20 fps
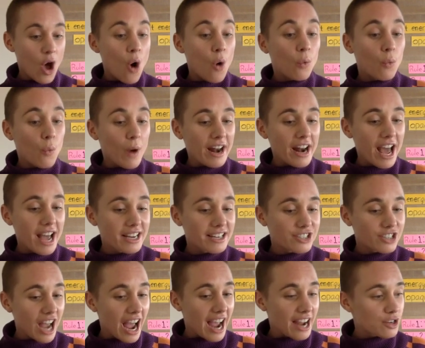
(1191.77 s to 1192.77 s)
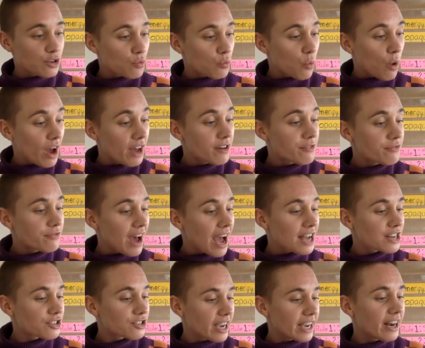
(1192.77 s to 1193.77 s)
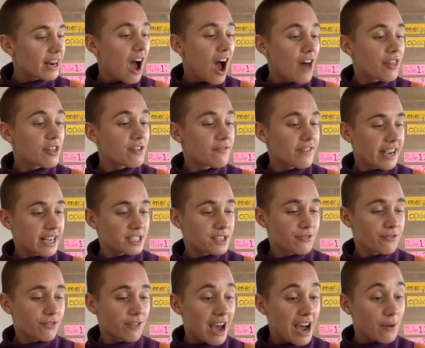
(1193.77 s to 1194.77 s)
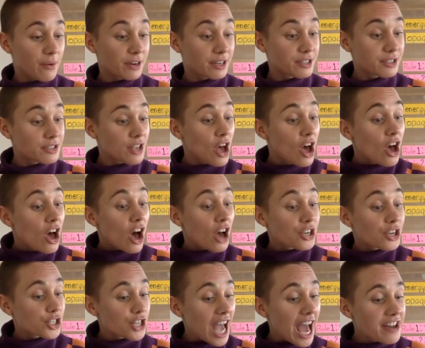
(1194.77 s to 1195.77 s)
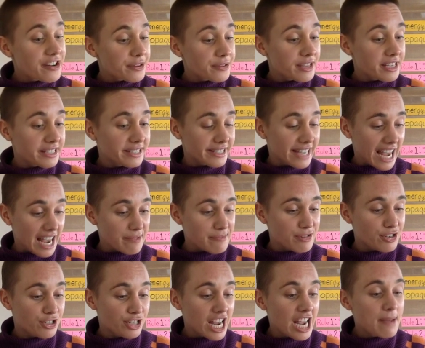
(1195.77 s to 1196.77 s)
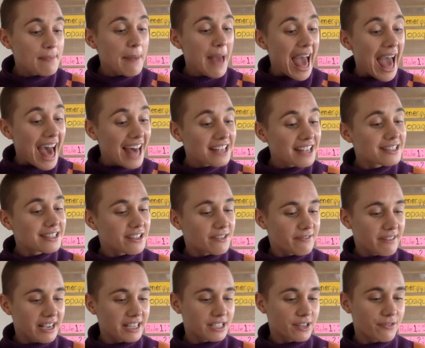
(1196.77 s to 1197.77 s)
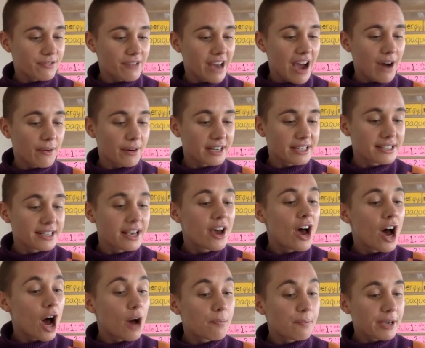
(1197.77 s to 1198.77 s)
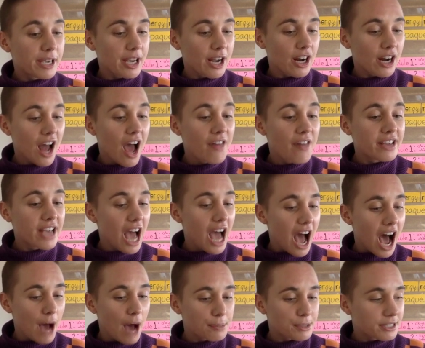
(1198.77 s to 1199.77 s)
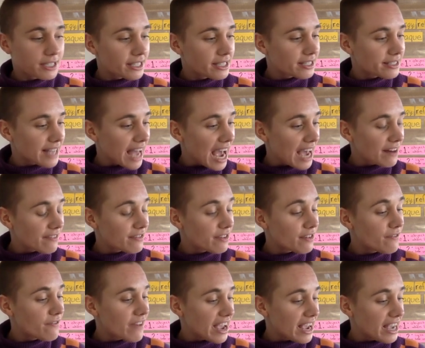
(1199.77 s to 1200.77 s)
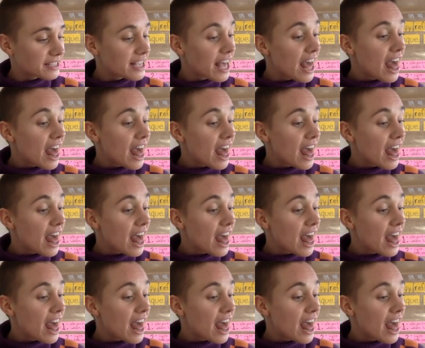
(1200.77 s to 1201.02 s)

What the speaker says: When I shined one flashlight on the vase of flowers, a shadow the same shape as the vase of flowers appeared on the opposite side of the vase